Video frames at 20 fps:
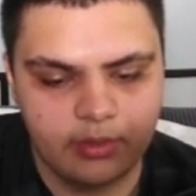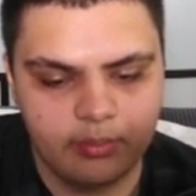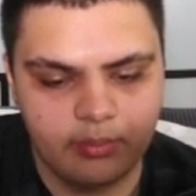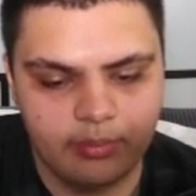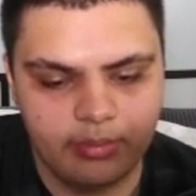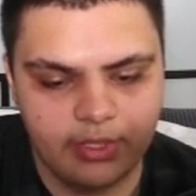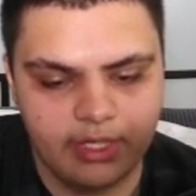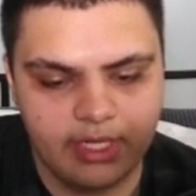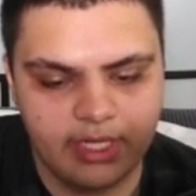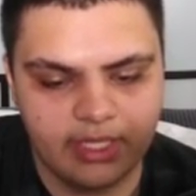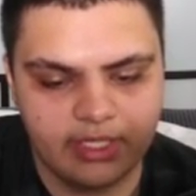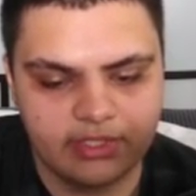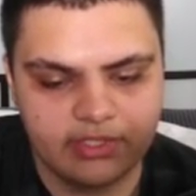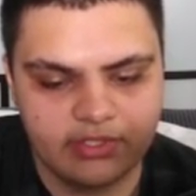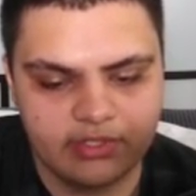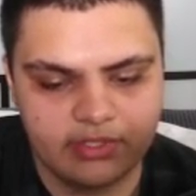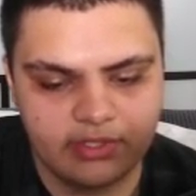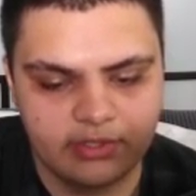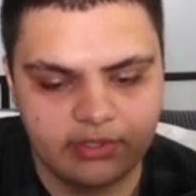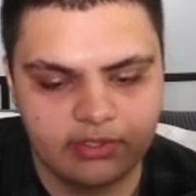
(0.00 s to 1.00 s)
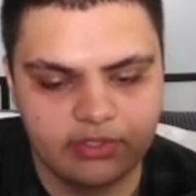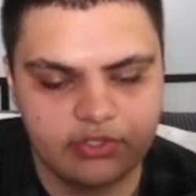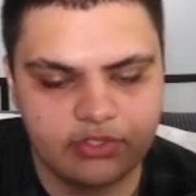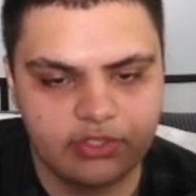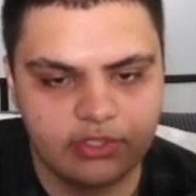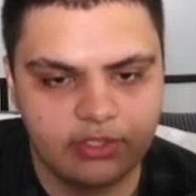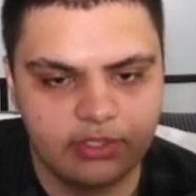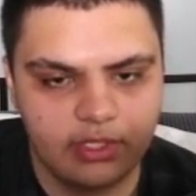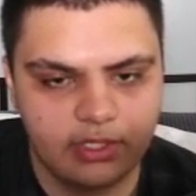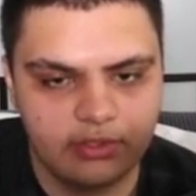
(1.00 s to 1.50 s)
But there's
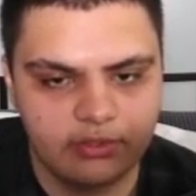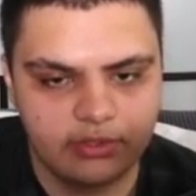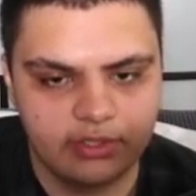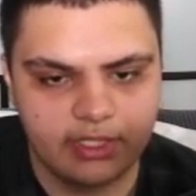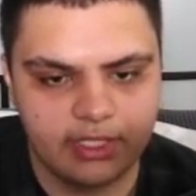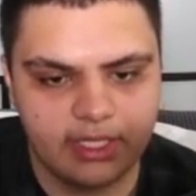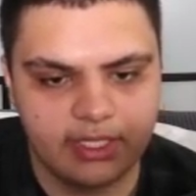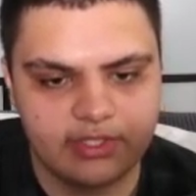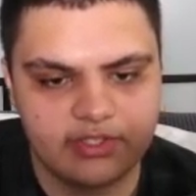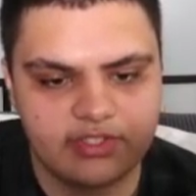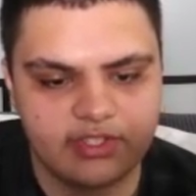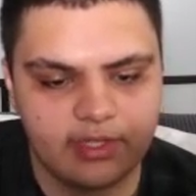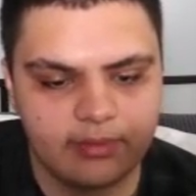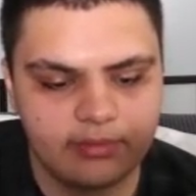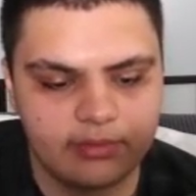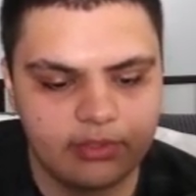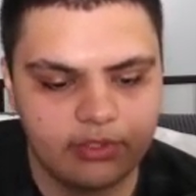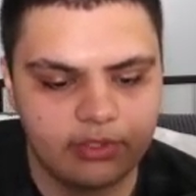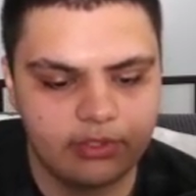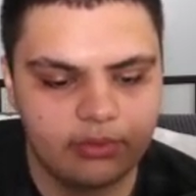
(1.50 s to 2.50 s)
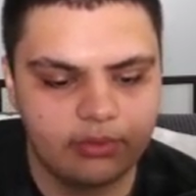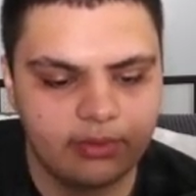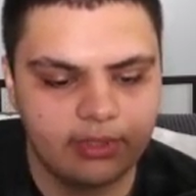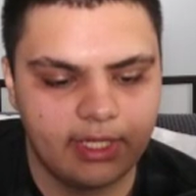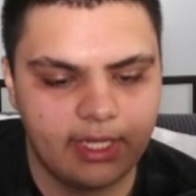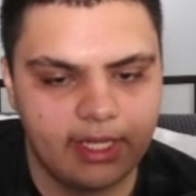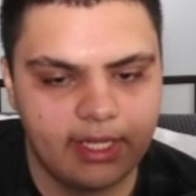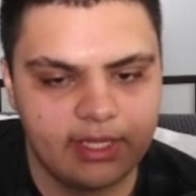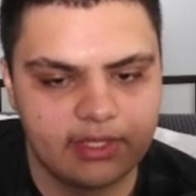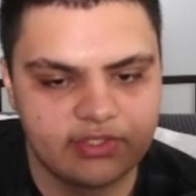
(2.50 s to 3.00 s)
another concept known
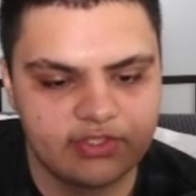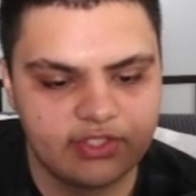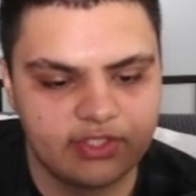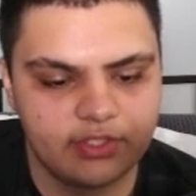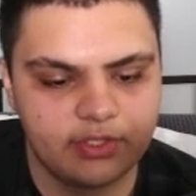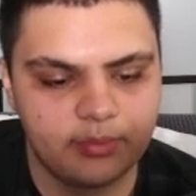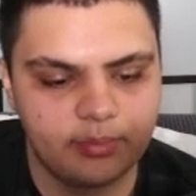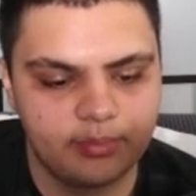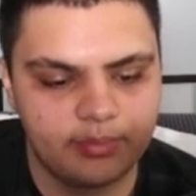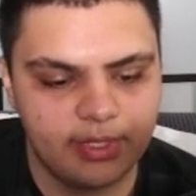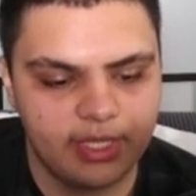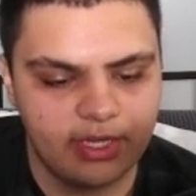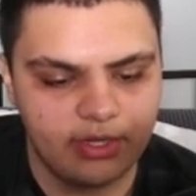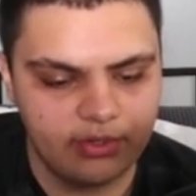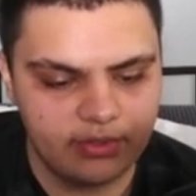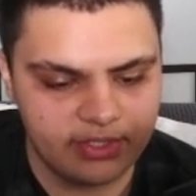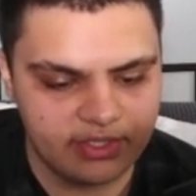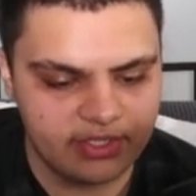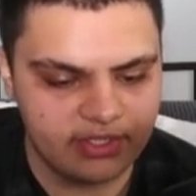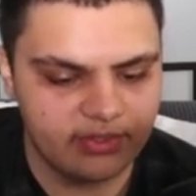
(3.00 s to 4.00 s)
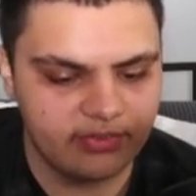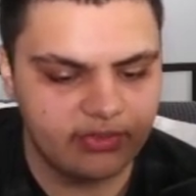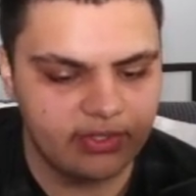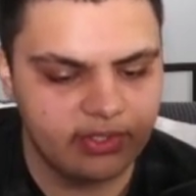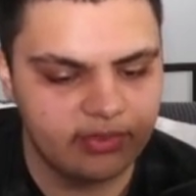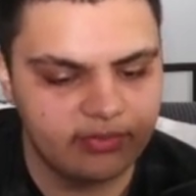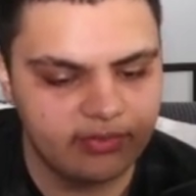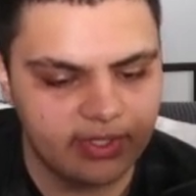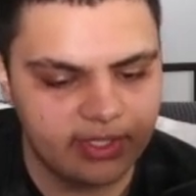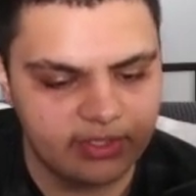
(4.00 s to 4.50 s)
as comparative
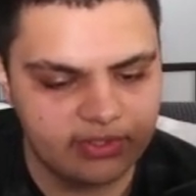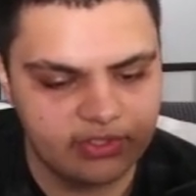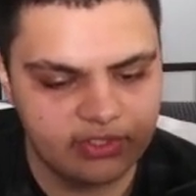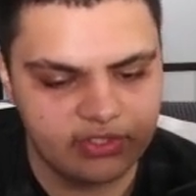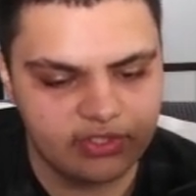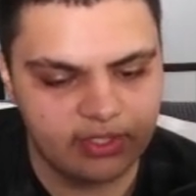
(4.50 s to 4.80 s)
advantage.